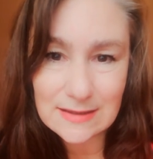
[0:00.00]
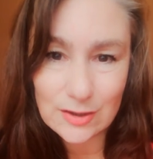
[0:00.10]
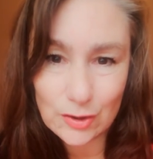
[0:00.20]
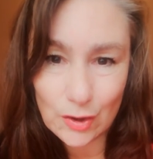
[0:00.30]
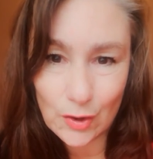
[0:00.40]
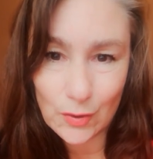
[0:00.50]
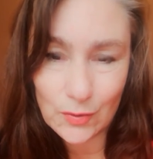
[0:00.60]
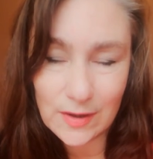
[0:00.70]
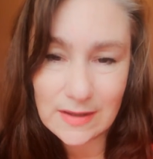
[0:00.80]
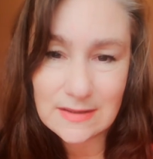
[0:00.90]
know
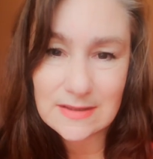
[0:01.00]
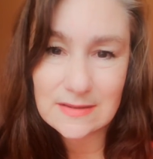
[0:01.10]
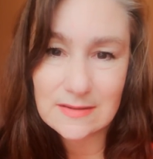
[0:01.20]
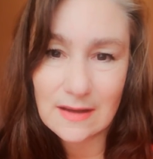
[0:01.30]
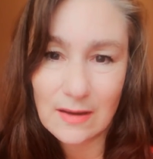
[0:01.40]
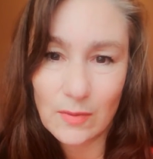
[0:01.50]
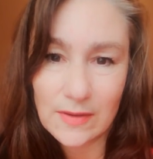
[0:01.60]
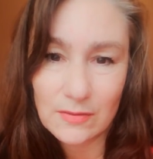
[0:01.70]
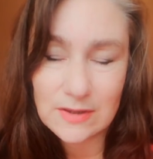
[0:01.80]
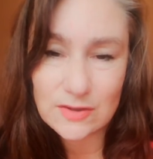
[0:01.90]
that it's
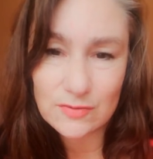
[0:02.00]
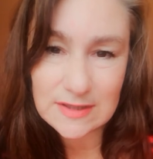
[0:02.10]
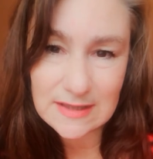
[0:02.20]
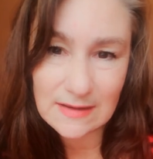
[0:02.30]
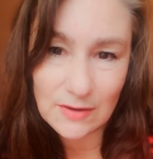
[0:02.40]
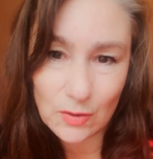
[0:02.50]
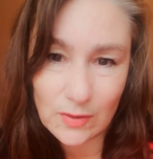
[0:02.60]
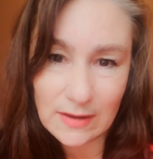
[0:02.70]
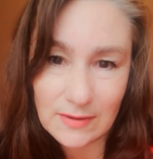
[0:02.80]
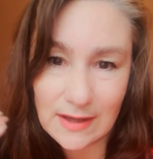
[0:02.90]
whether it's receiving or
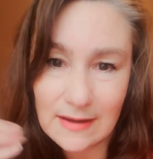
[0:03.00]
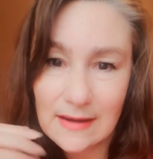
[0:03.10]
giving,